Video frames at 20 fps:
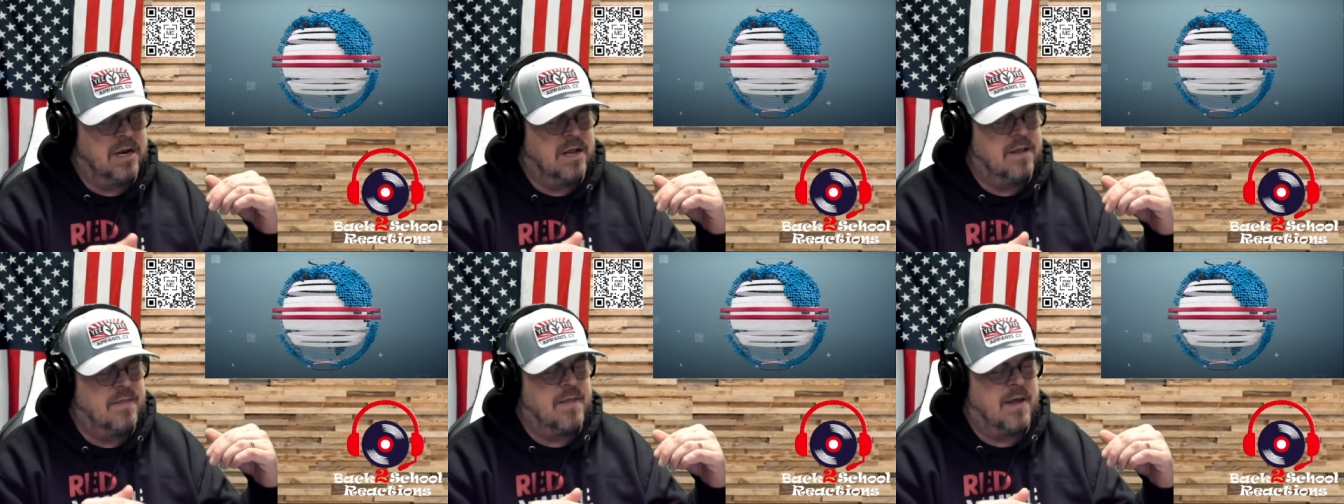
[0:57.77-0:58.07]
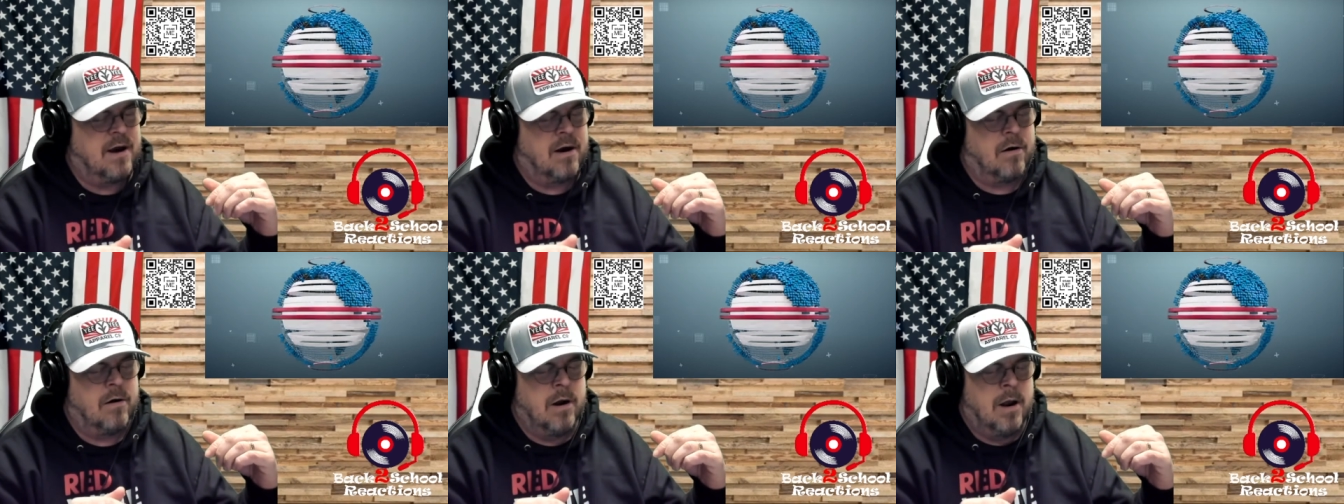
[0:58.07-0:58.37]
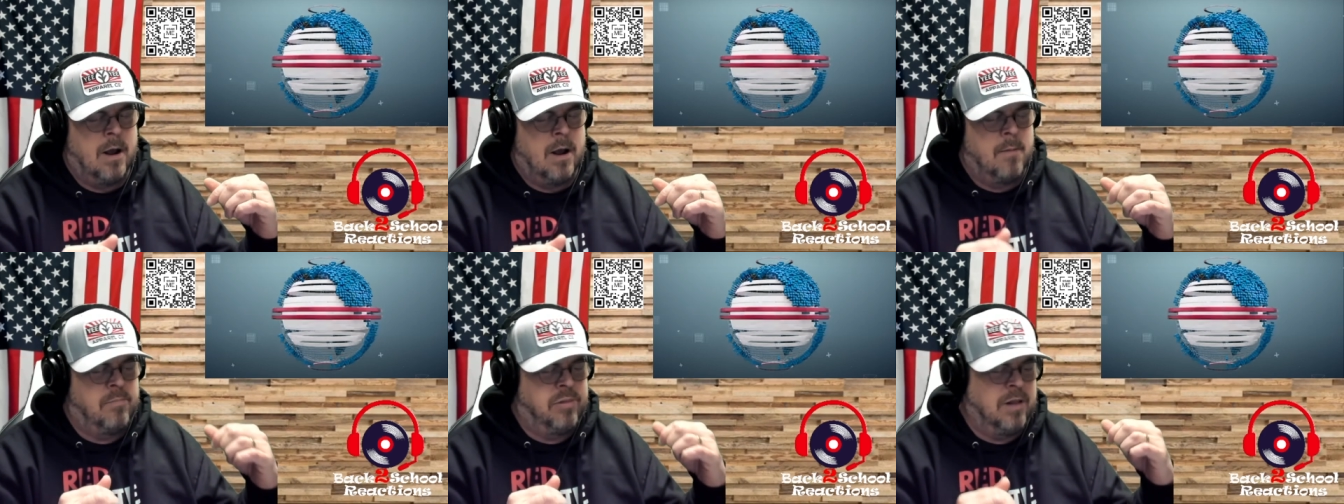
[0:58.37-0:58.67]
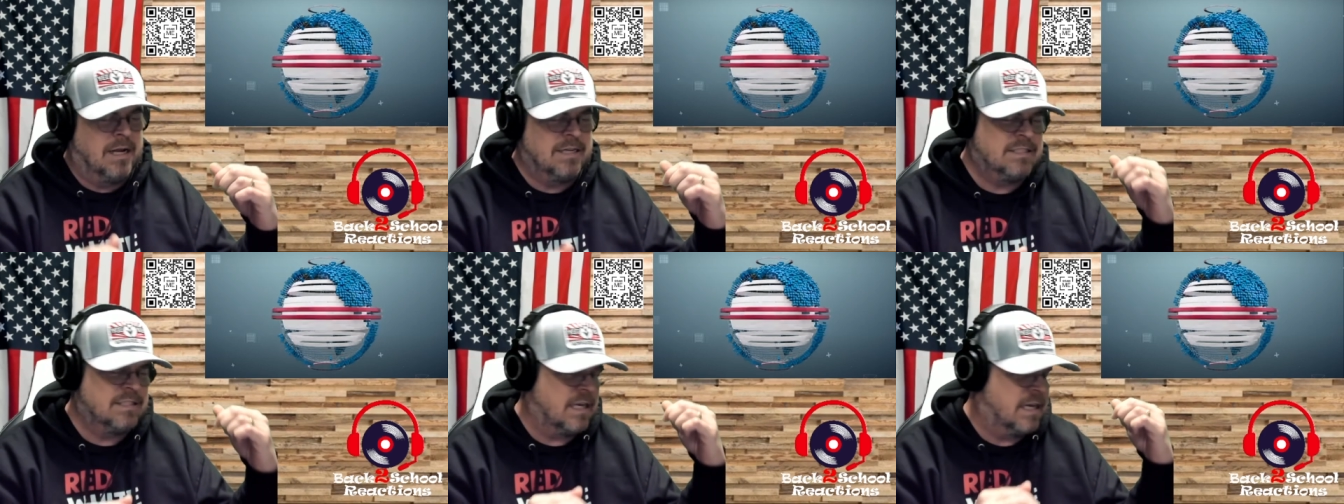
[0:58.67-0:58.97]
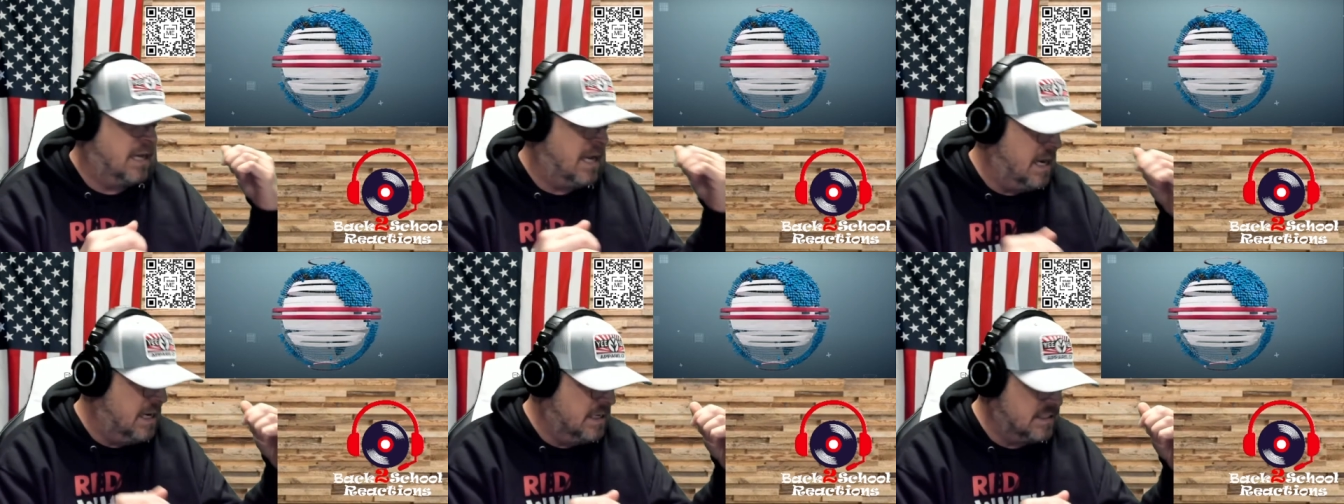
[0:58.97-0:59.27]
in there, plus the
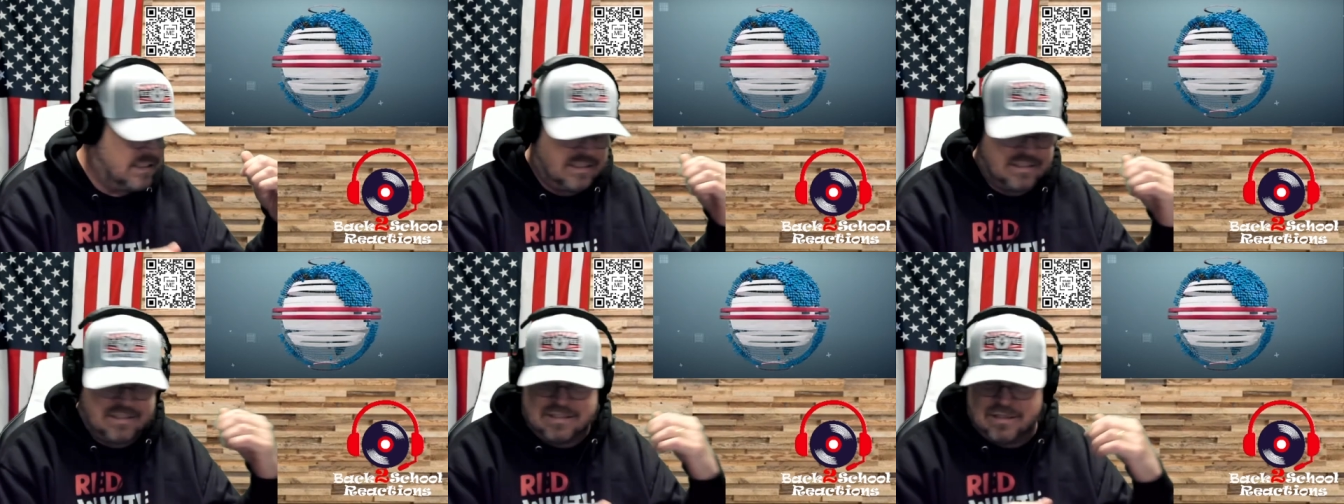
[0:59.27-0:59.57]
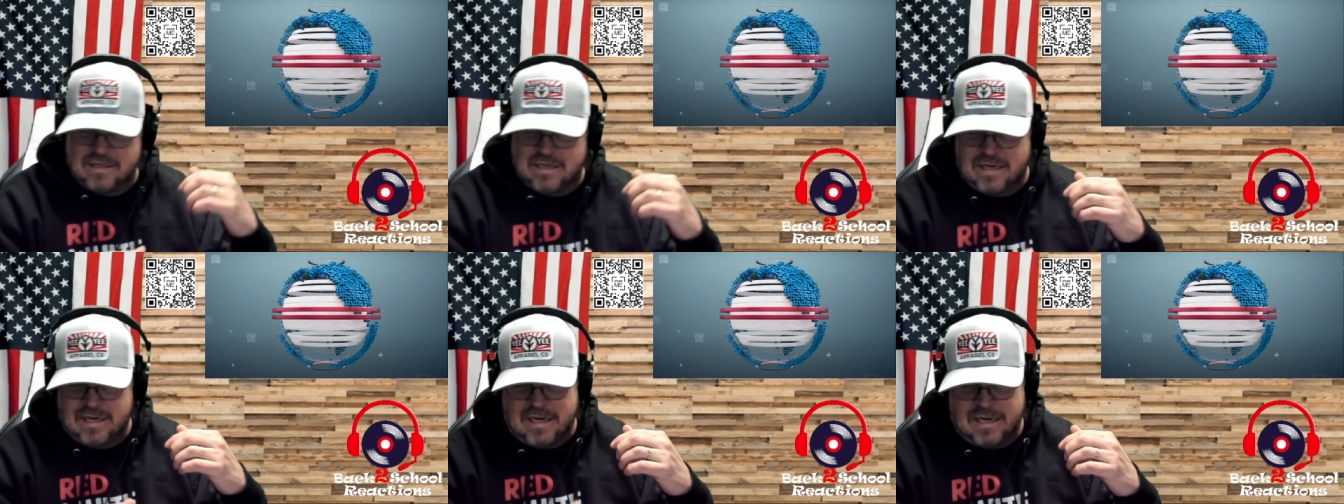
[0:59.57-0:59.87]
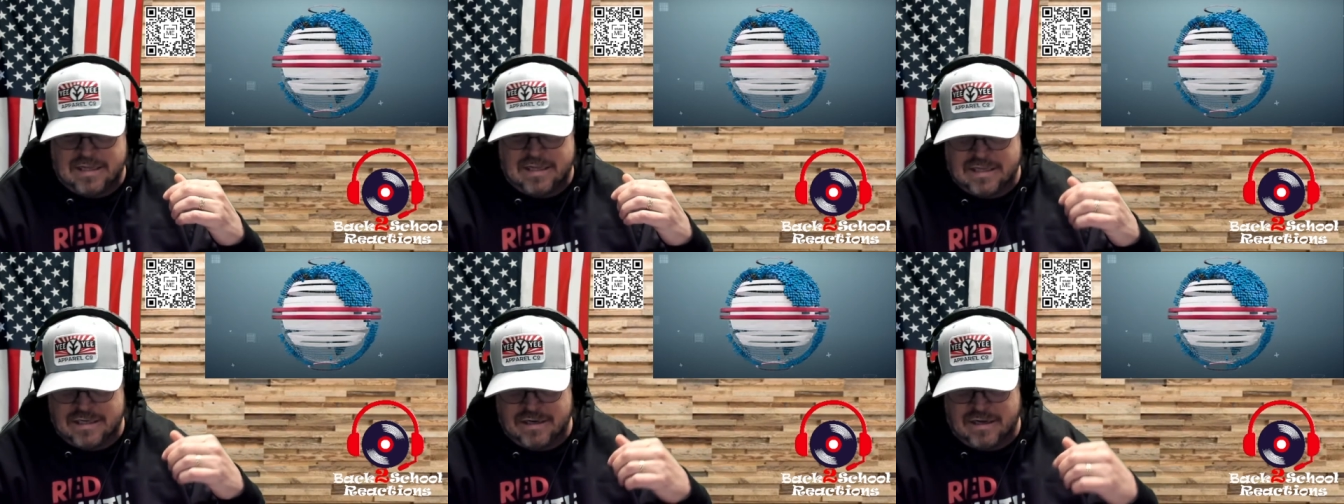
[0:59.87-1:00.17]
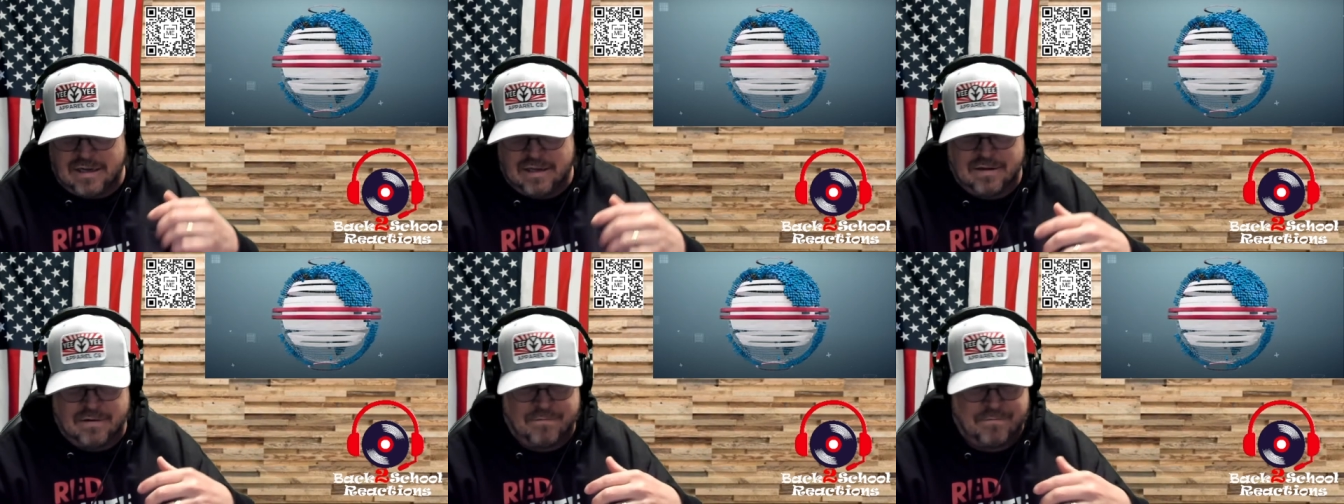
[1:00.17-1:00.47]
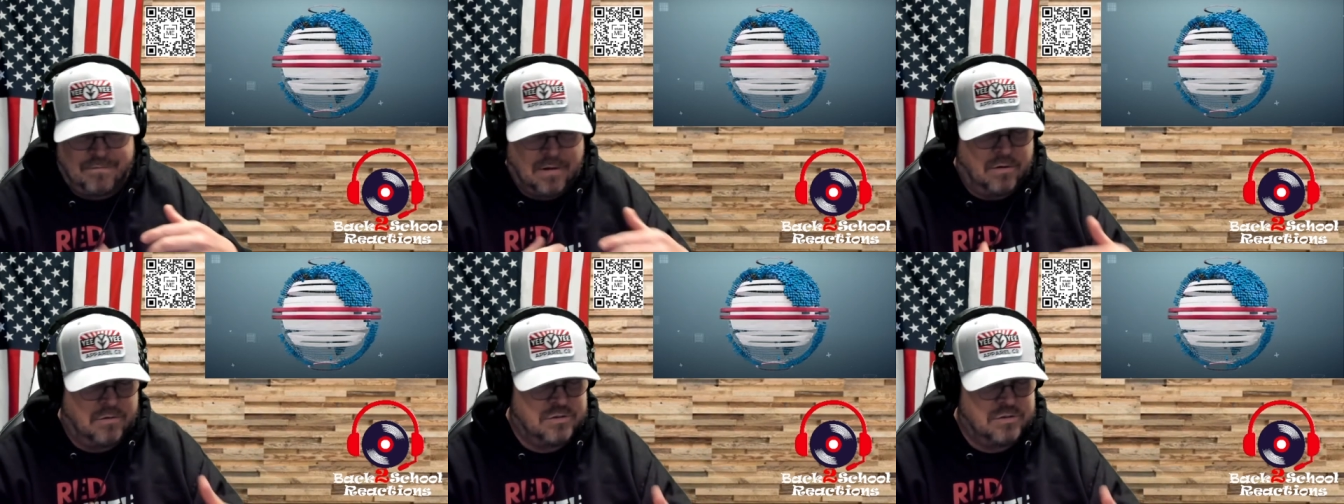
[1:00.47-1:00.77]
cadences and the and the and the flow